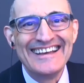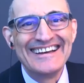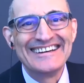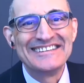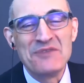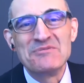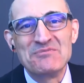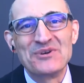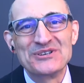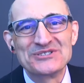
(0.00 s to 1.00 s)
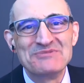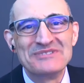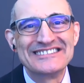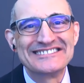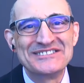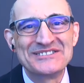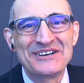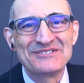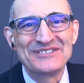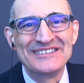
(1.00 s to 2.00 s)
Not me personally, but just in
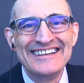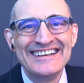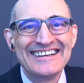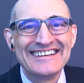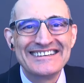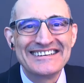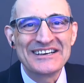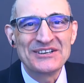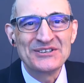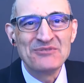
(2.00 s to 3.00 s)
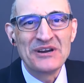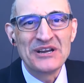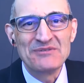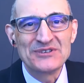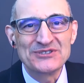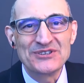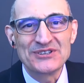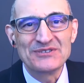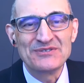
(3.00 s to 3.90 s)
general. I don't know, many of us look at the